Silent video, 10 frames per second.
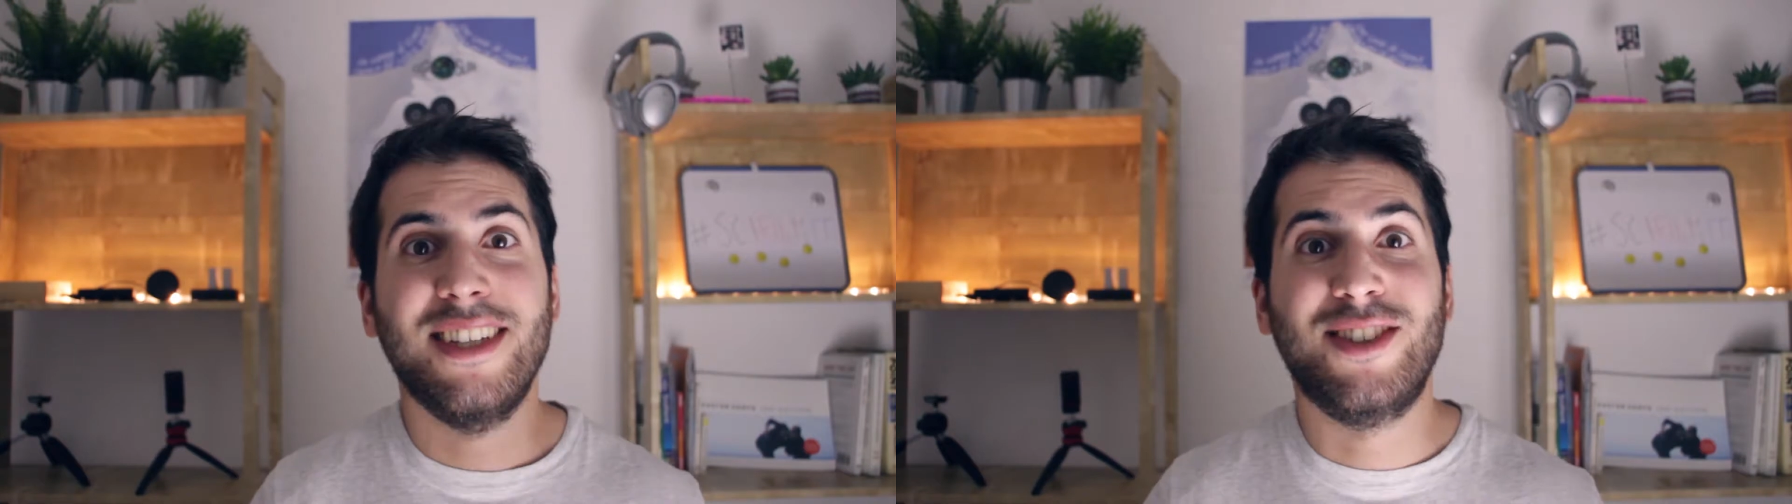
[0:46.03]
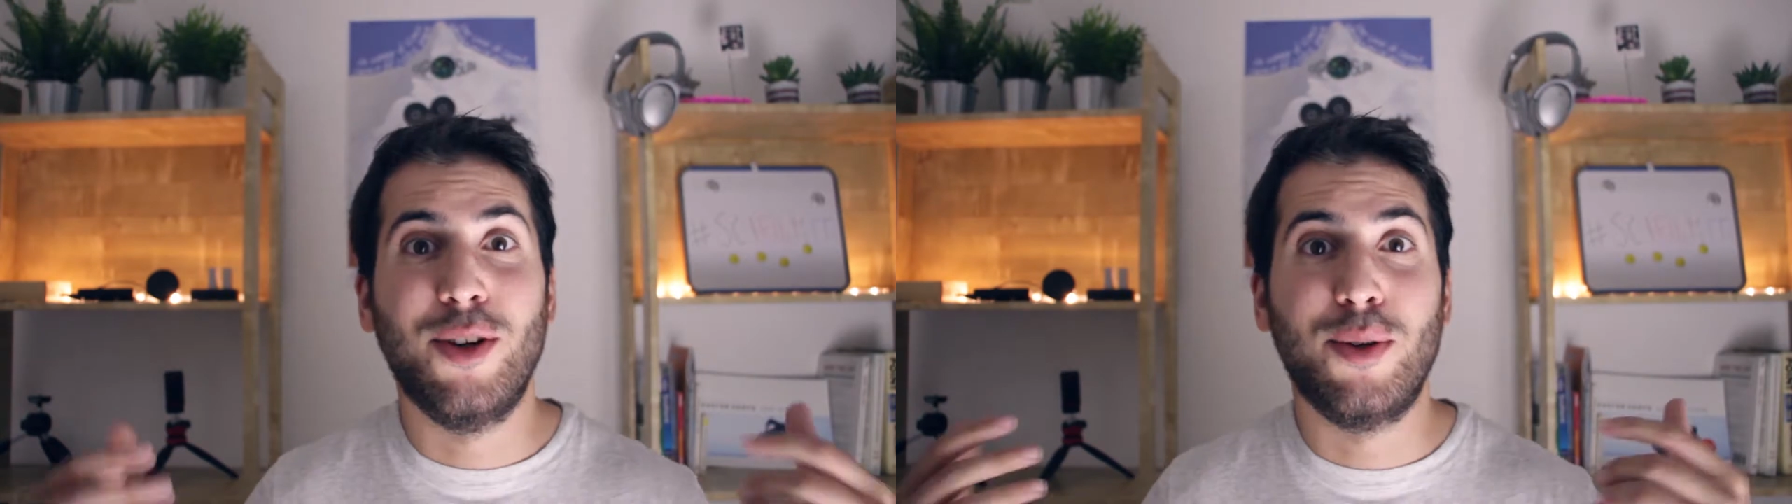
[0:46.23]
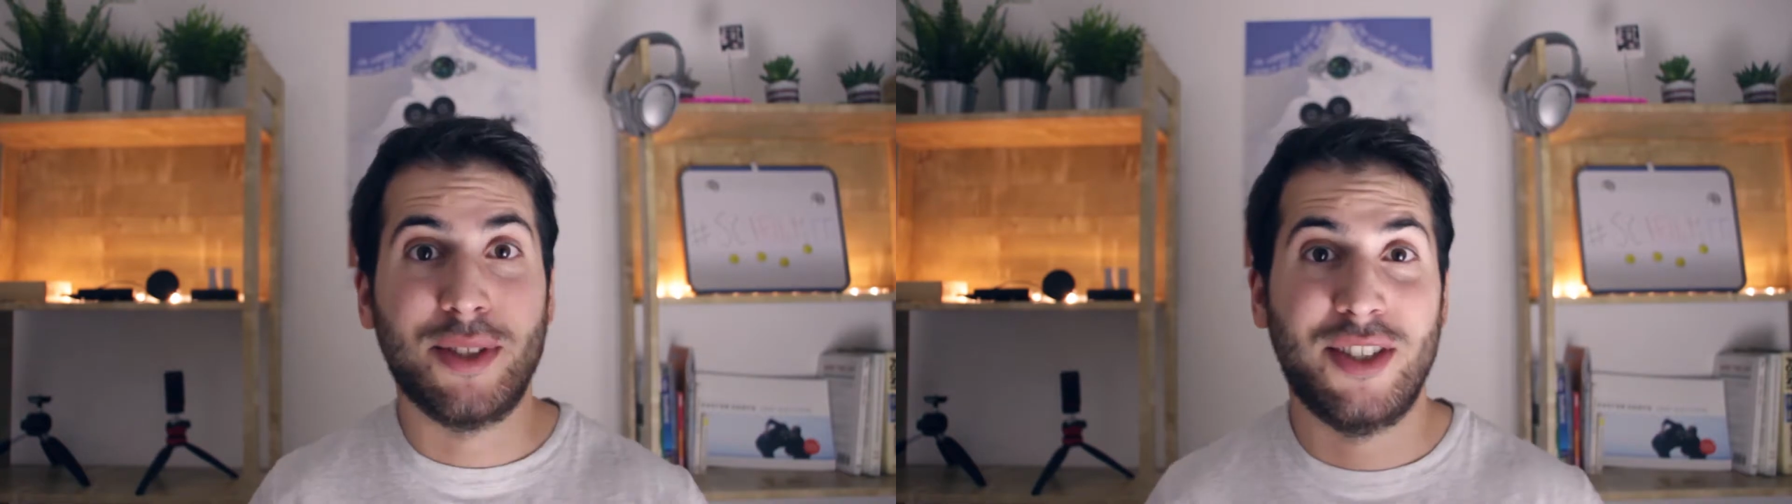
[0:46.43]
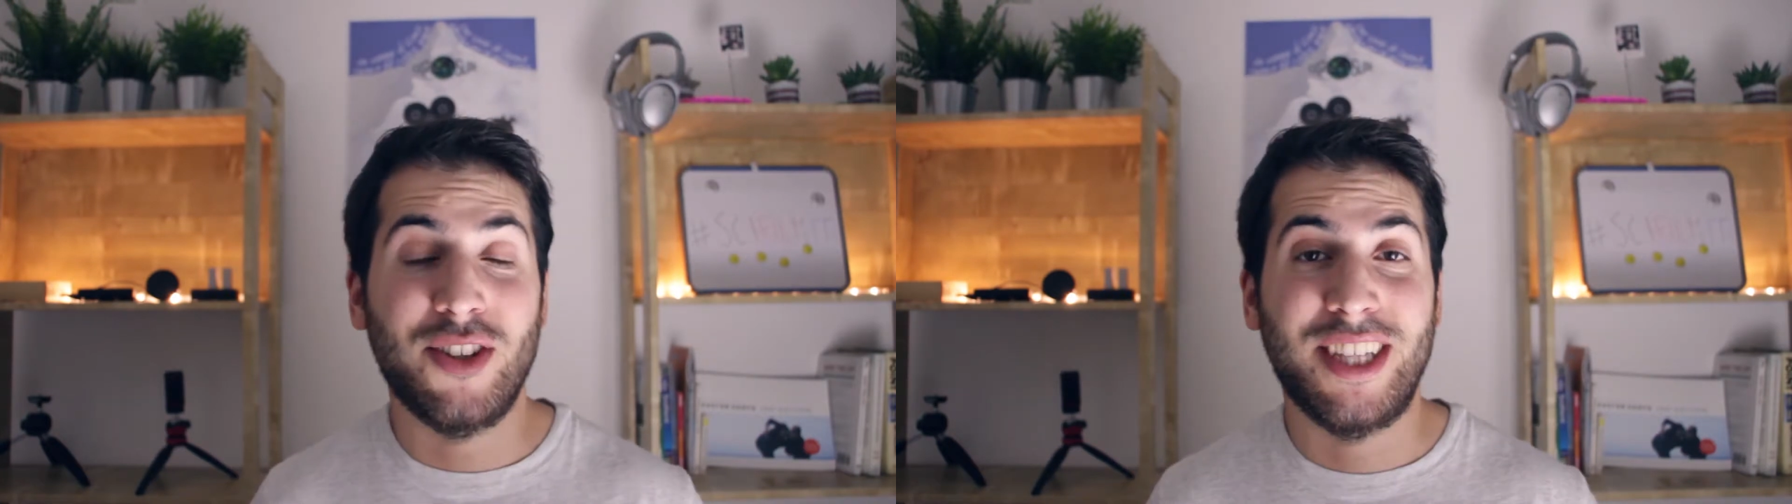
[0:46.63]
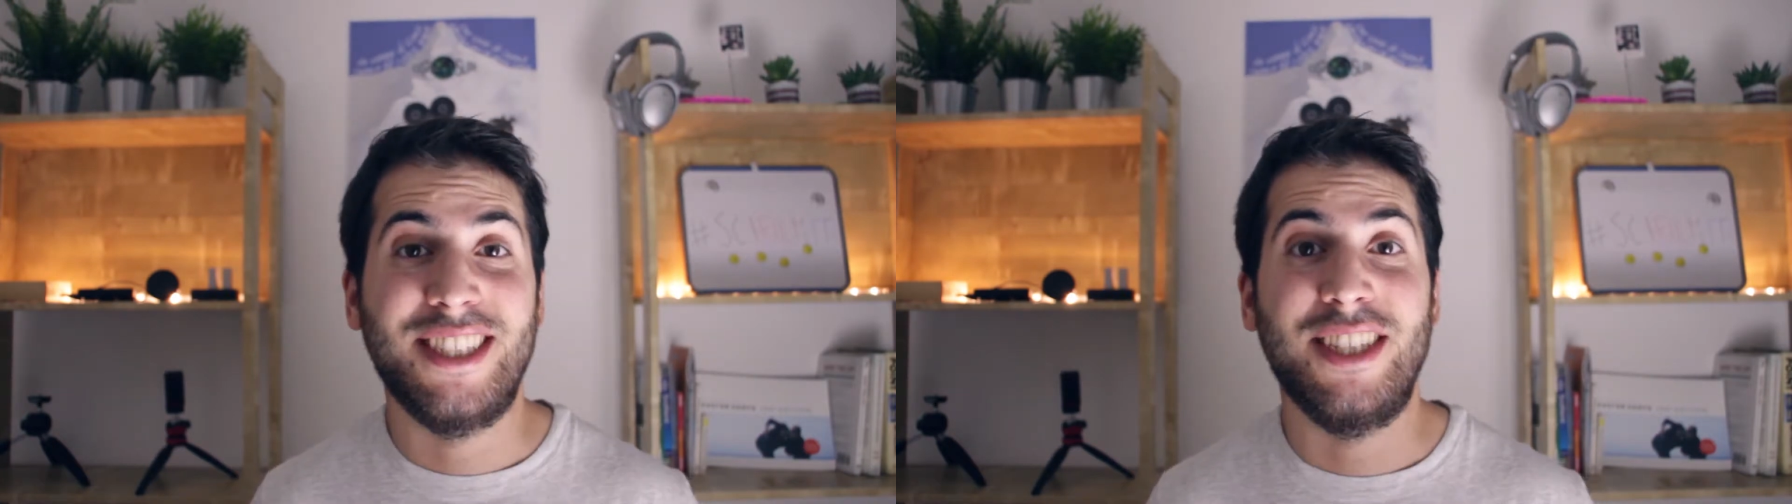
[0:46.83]
So it was
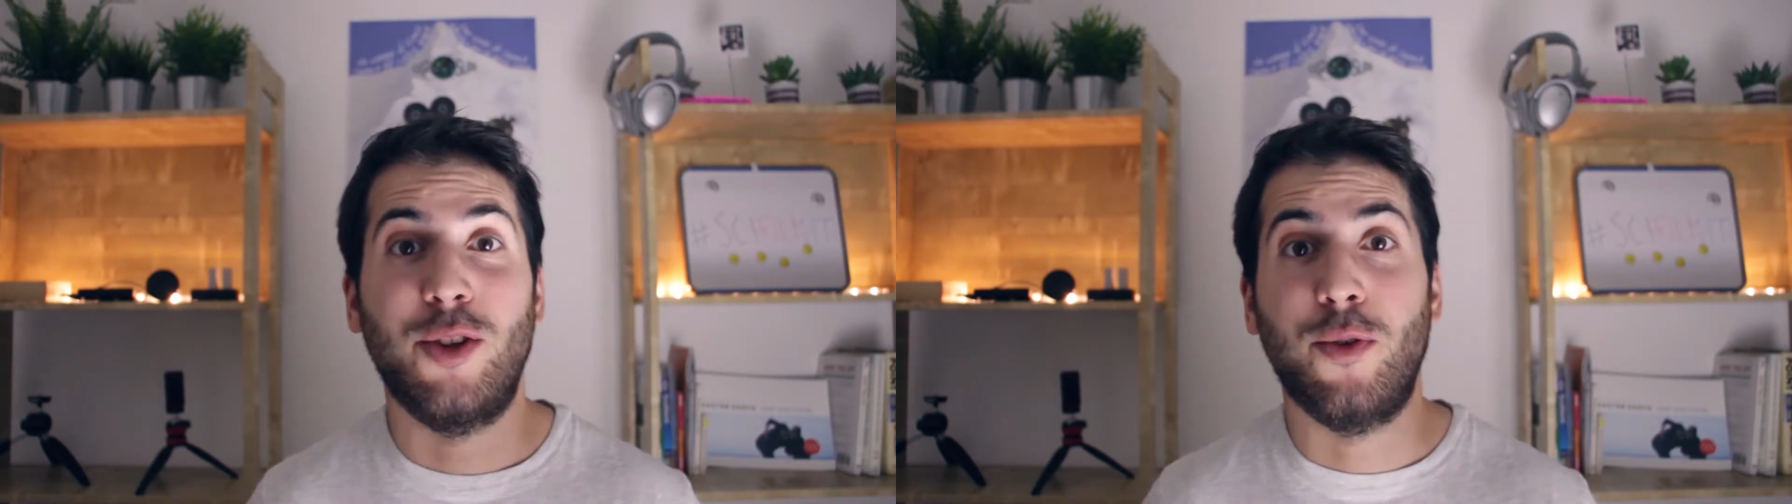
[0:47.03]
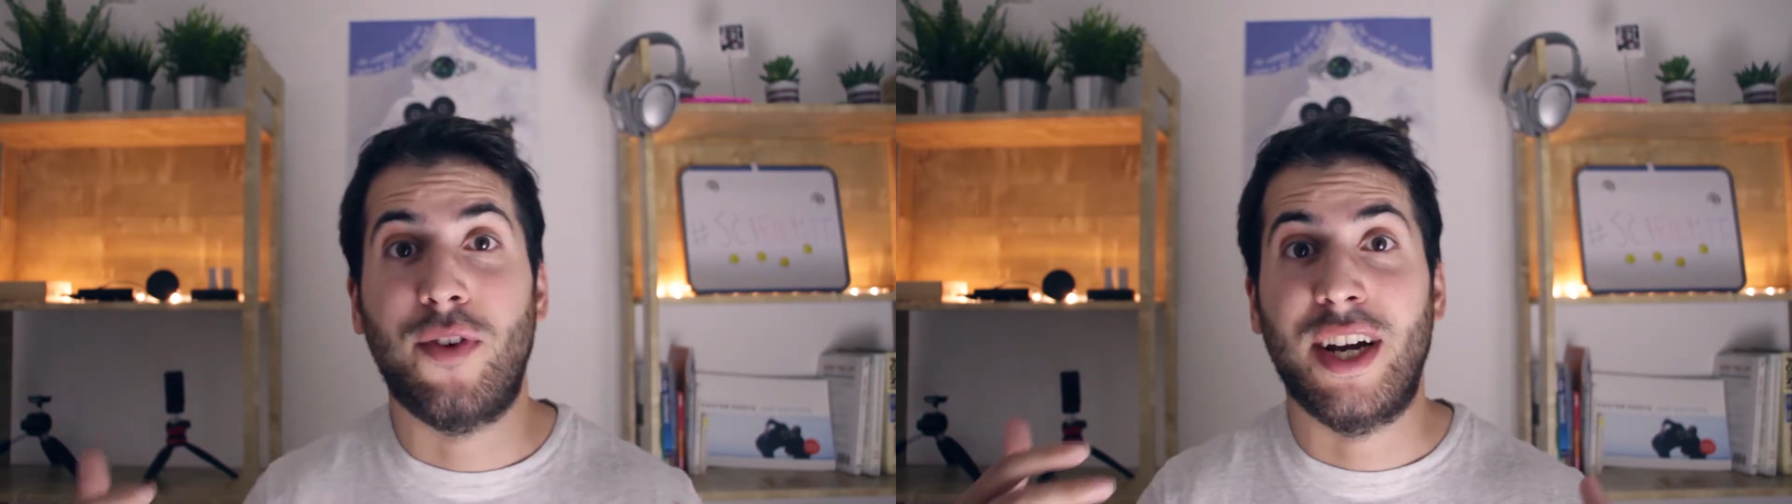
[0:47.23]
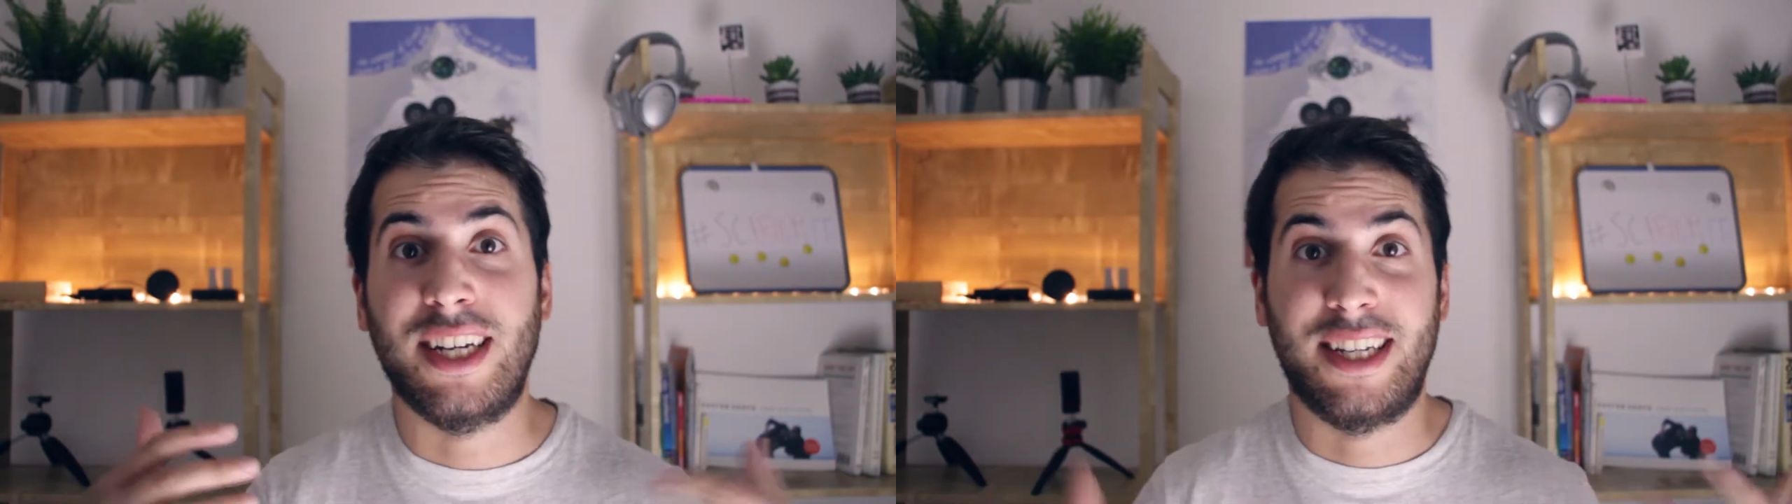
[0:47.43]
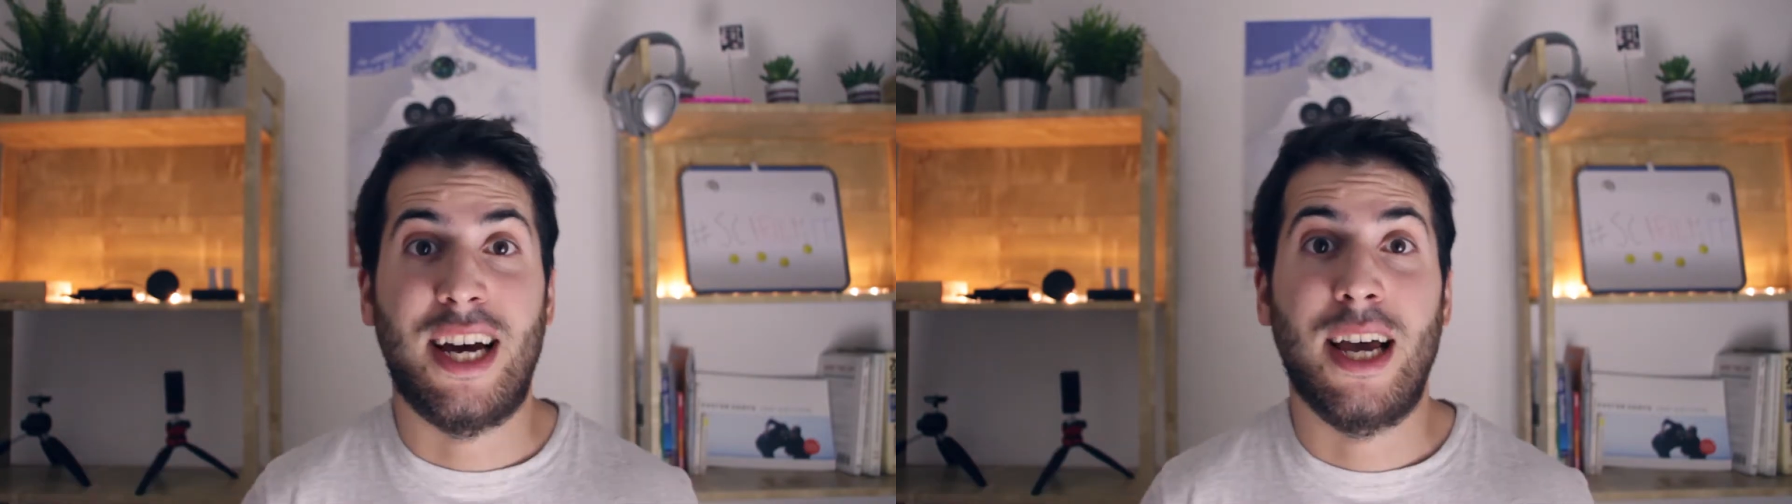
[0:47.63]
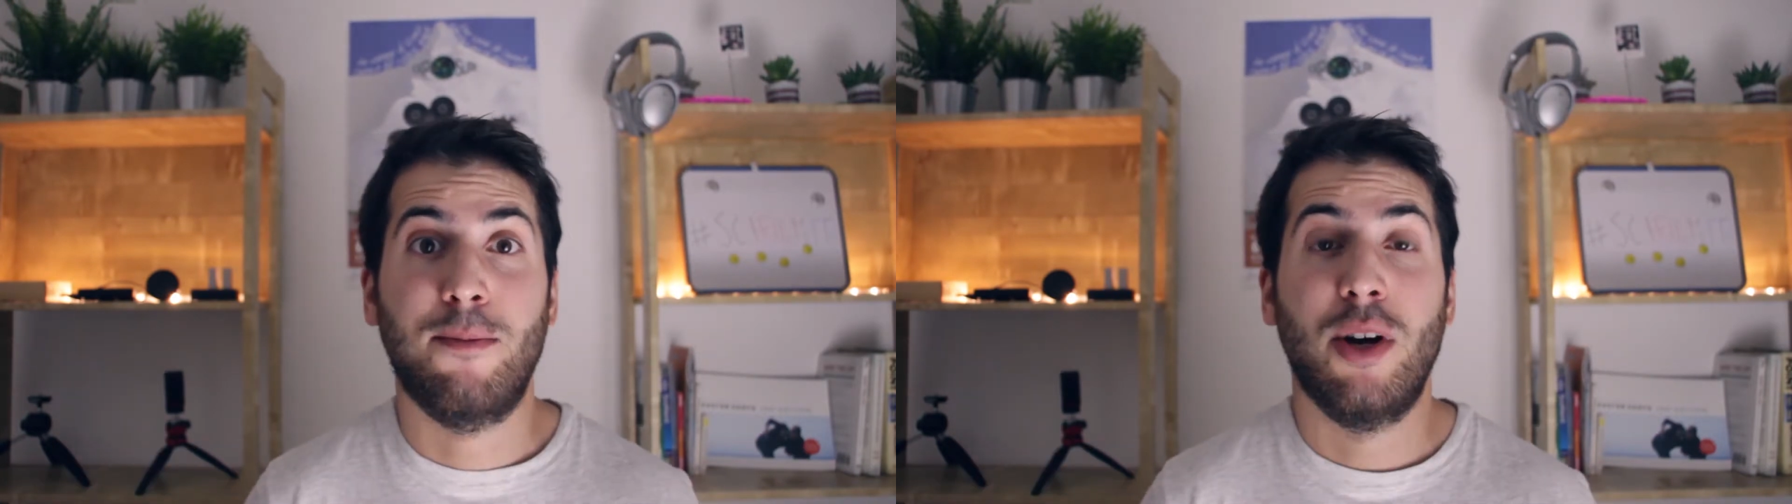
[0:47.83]
not easy to find a
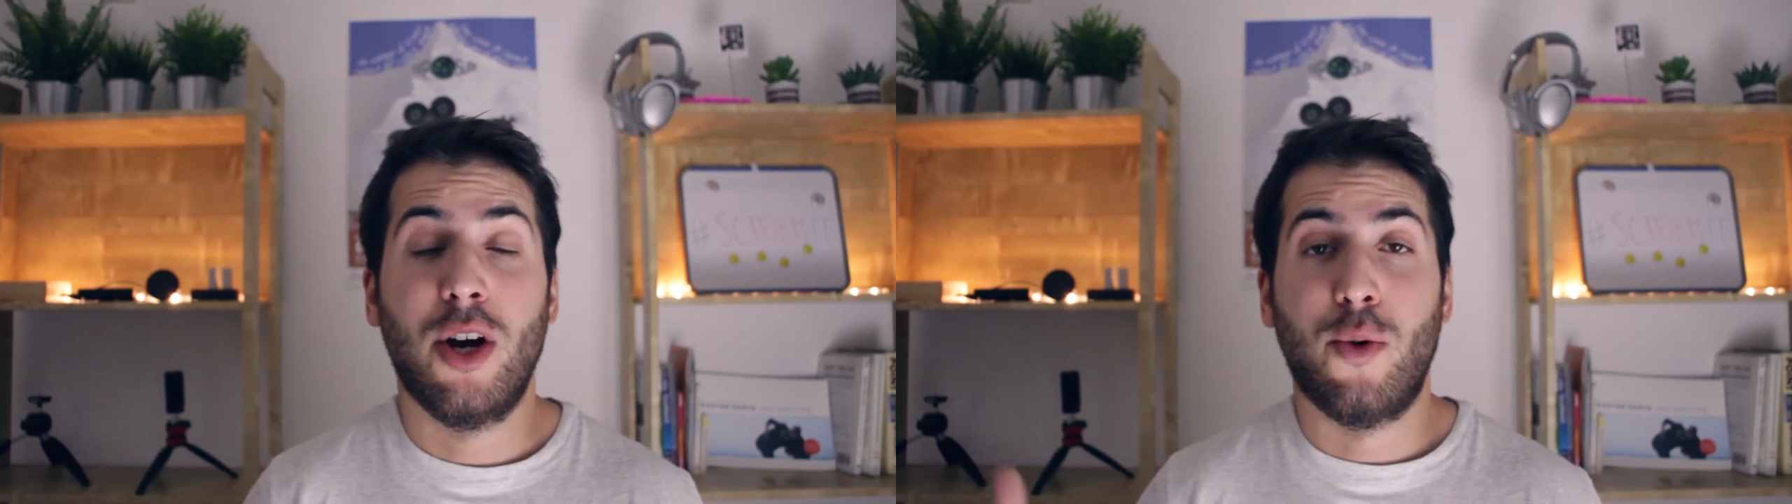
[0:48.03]
time